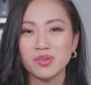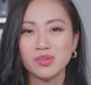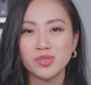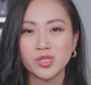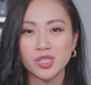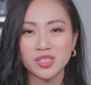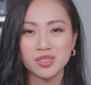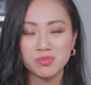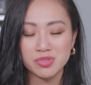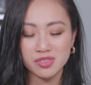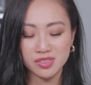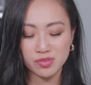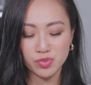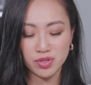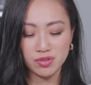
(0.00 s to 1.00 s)
old jotter
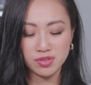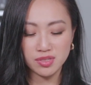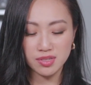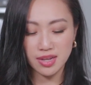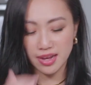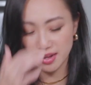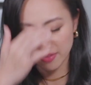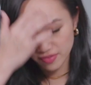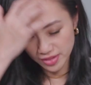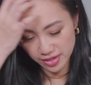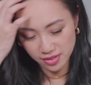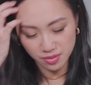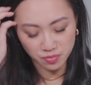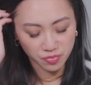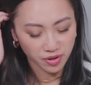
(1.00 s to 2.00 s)
books we used to have
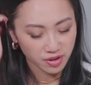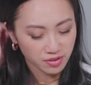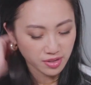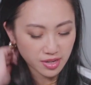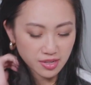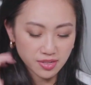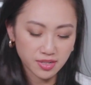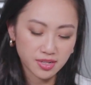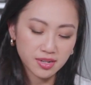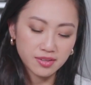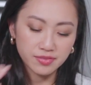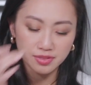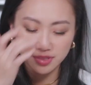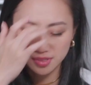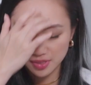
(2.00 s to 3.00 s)
like the brown colour
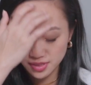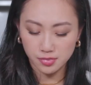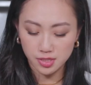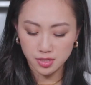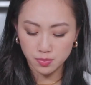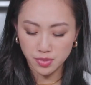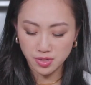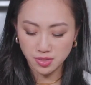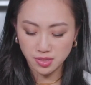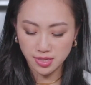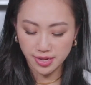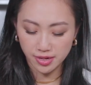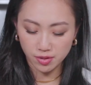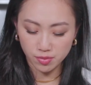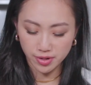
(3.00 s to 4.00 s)
cover. It smells
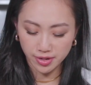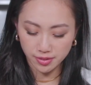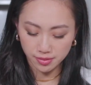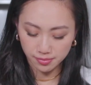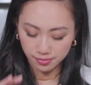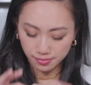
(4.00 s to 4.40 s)
like quite